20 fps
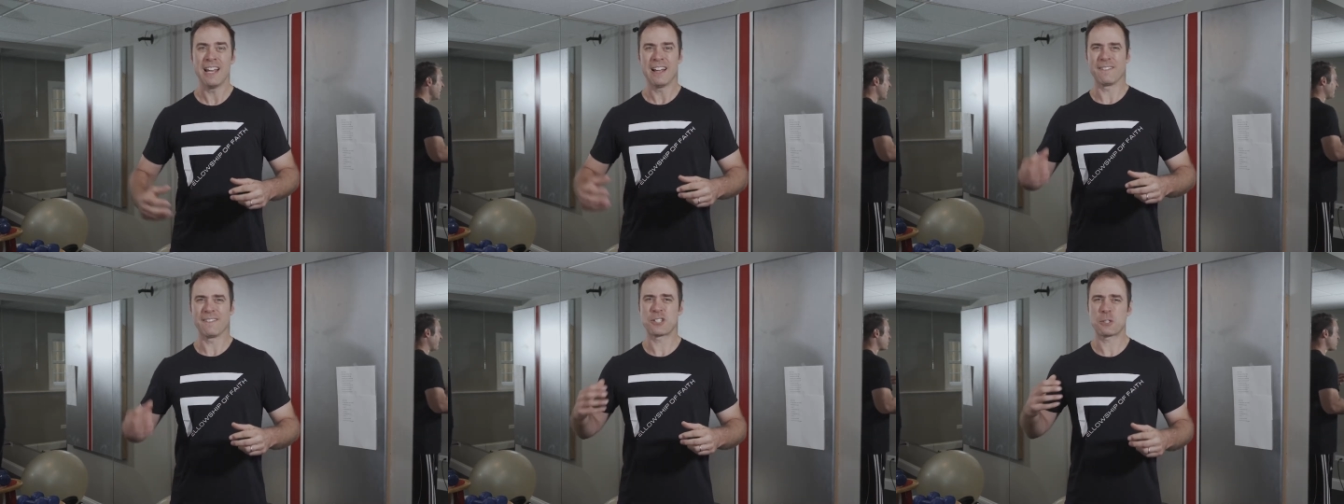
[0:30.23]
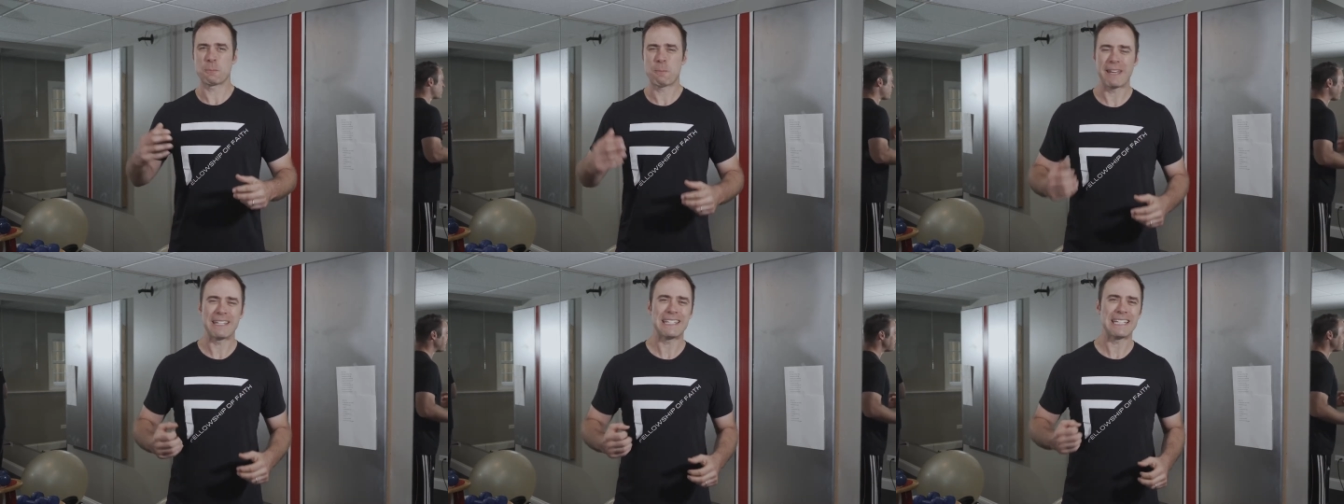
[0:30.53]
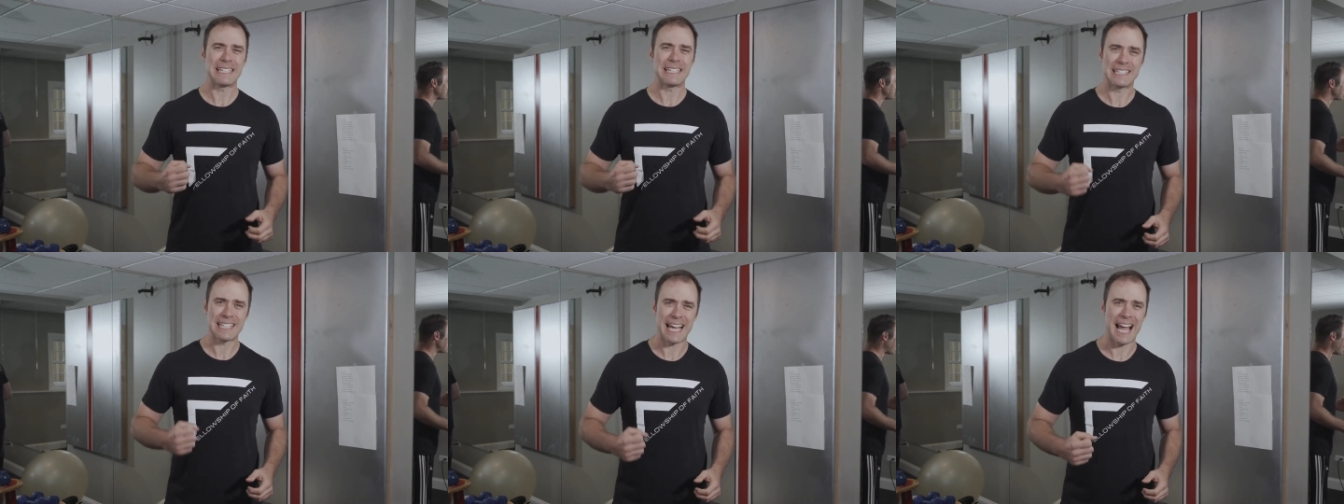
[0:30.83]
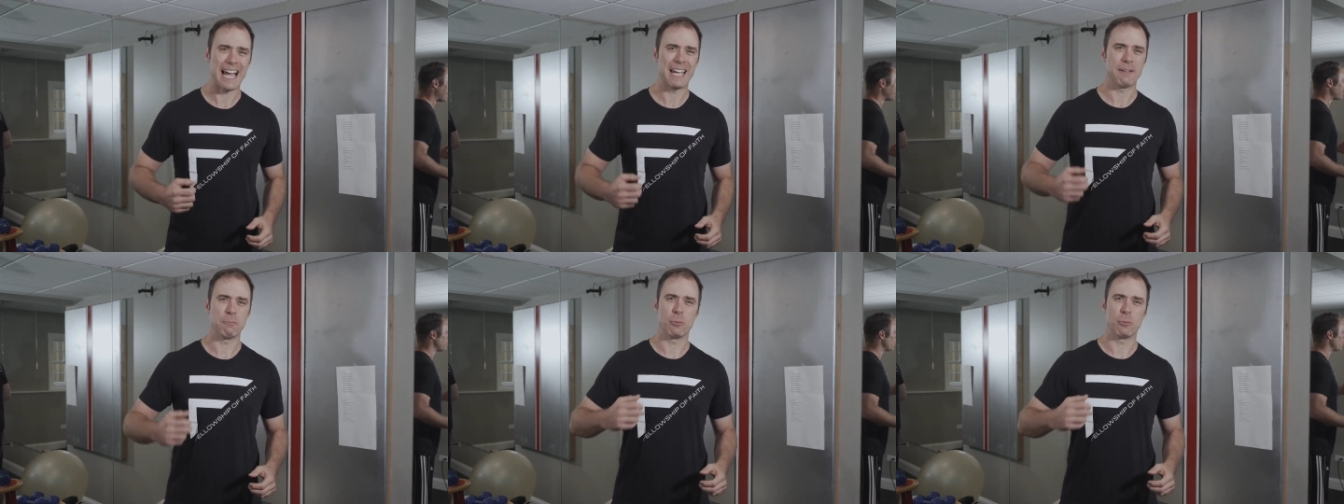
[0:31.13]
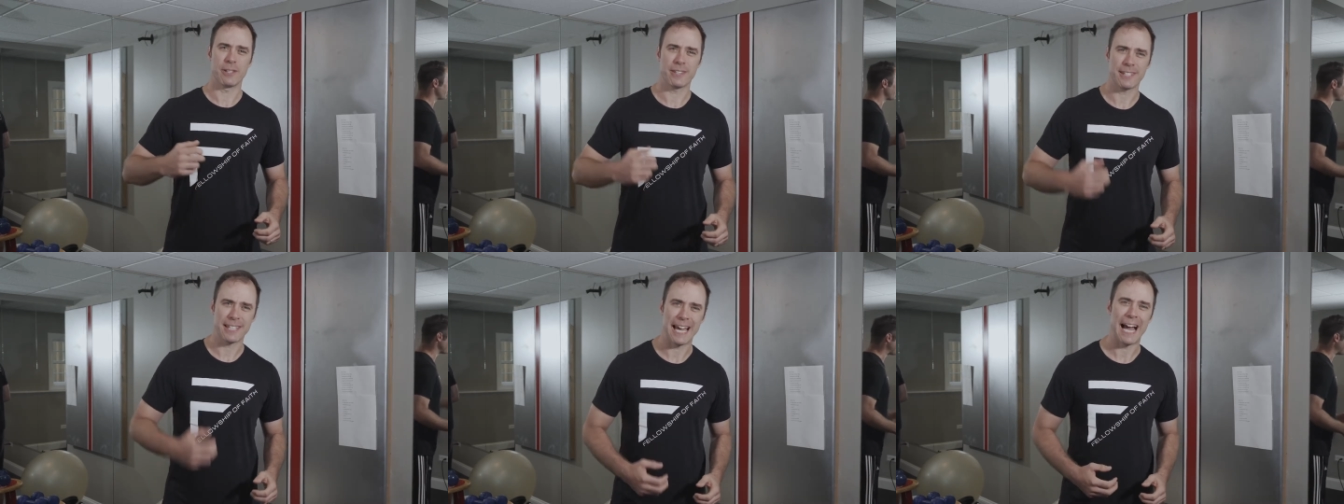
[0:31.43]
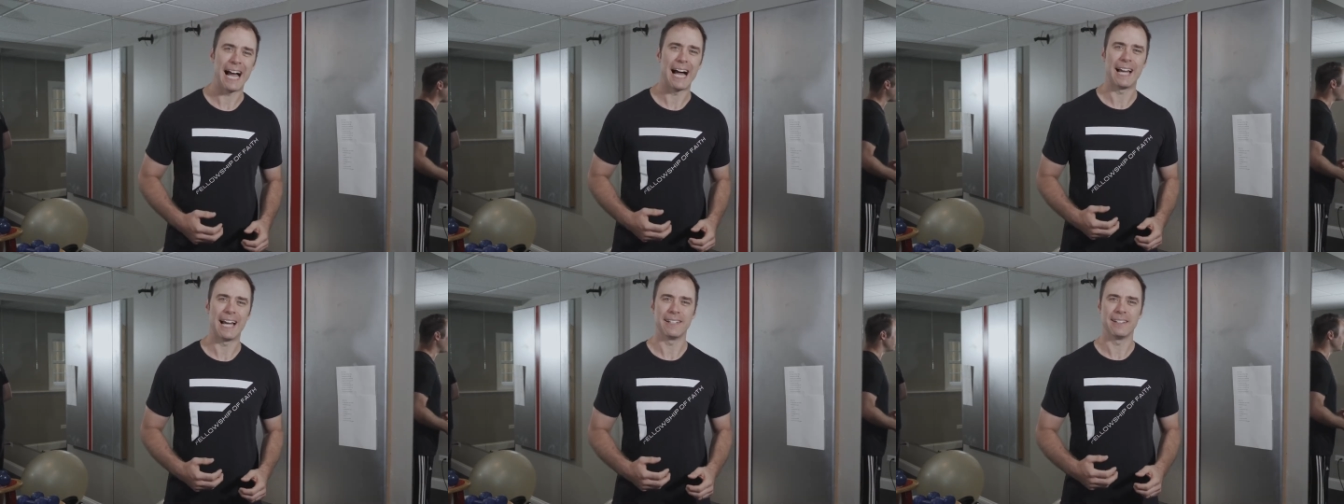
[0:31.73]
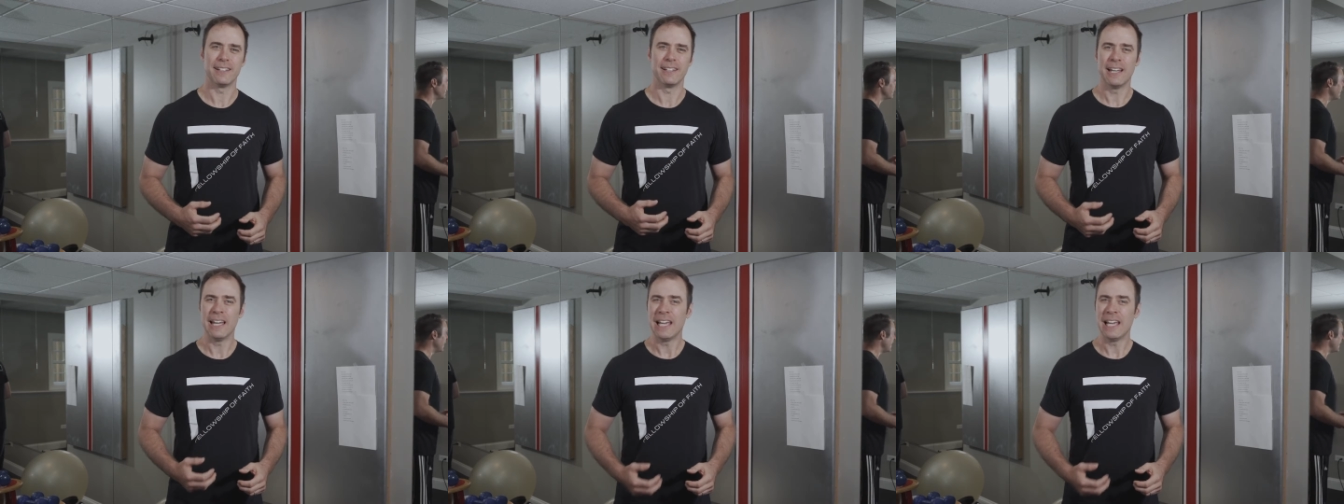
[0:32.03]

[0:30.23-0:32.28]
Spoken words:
of spending time with God.